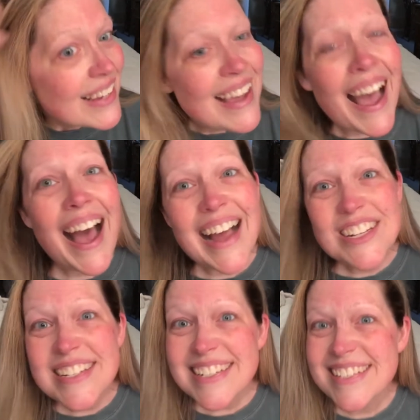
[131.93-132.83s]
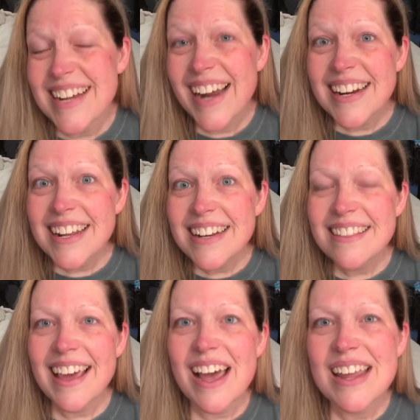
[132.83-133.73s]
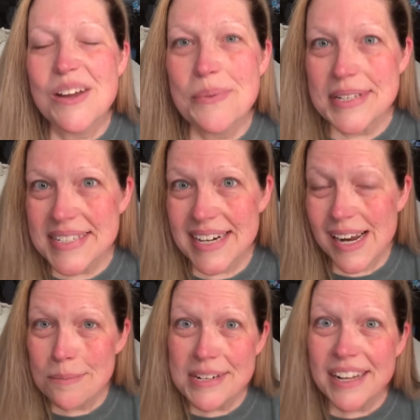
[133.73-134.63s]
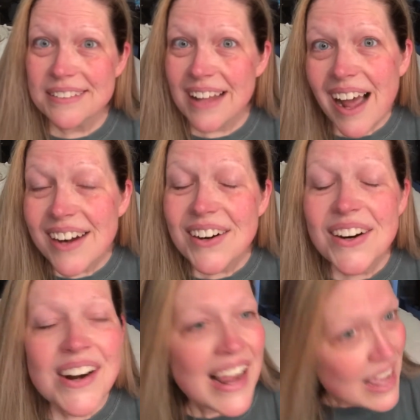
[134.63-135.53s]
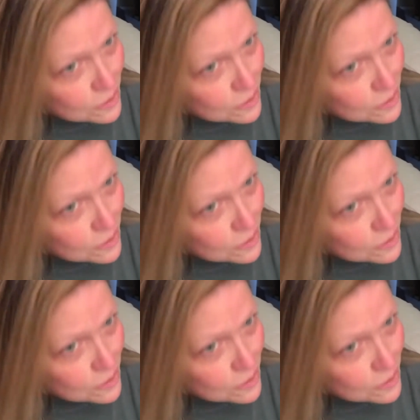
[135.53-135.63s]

yeah, I just decided that it was time to get lighter.